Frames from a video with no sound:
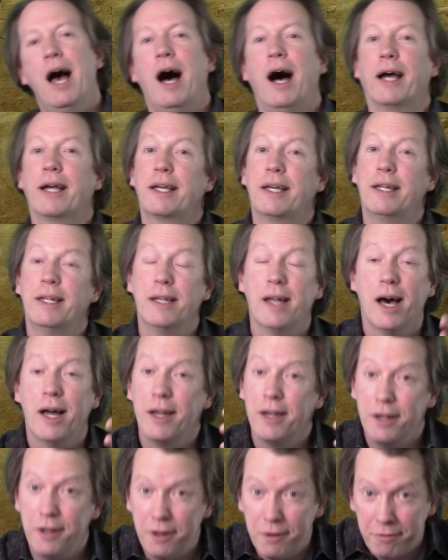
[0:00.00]
I
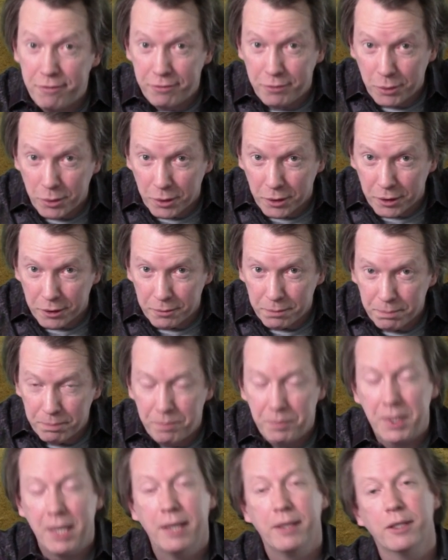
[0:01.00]
cannot
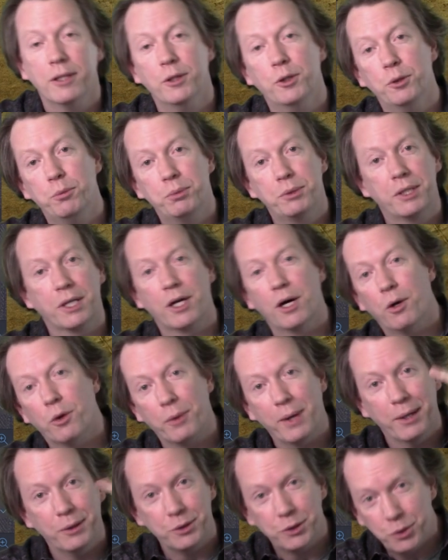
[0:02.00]
deform the loops that go
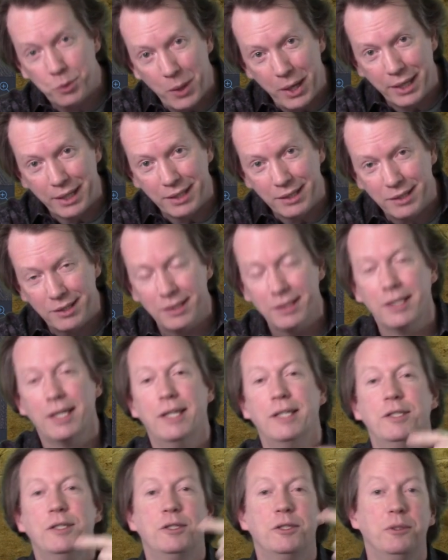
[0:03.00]
around twice
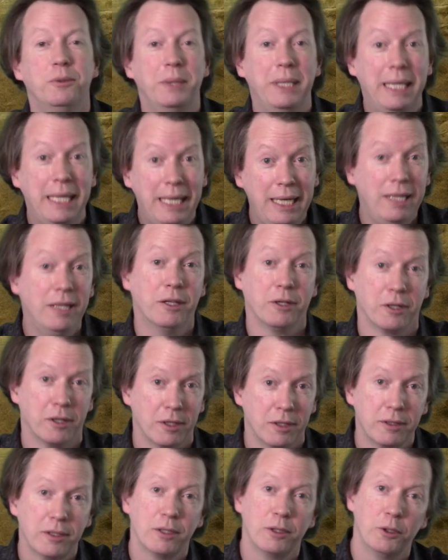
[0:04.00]
to
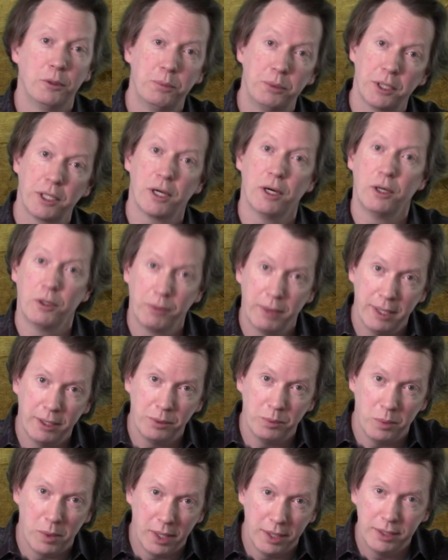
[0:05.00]
either the loops that go
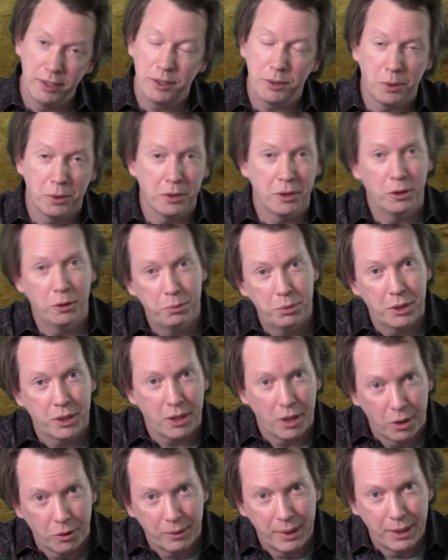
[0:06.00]
around once or the loops that
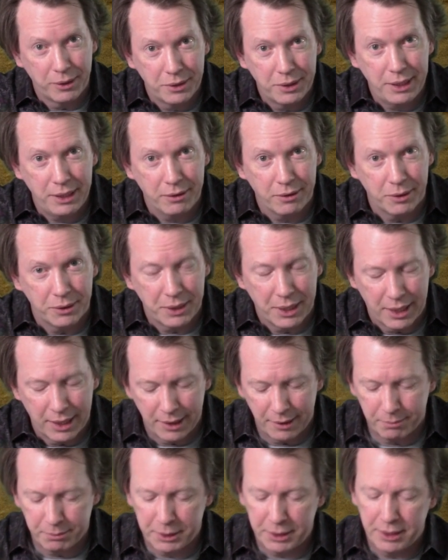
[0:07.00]
go around 0
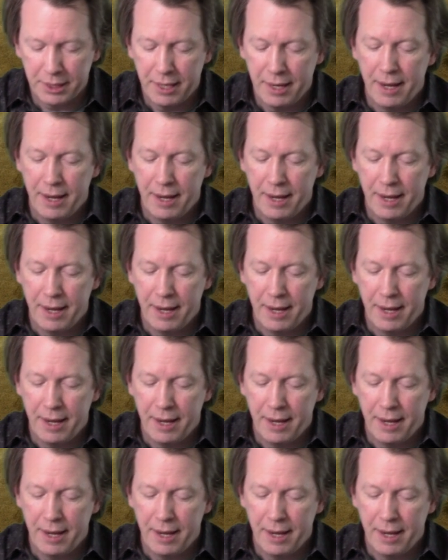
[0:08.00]
times.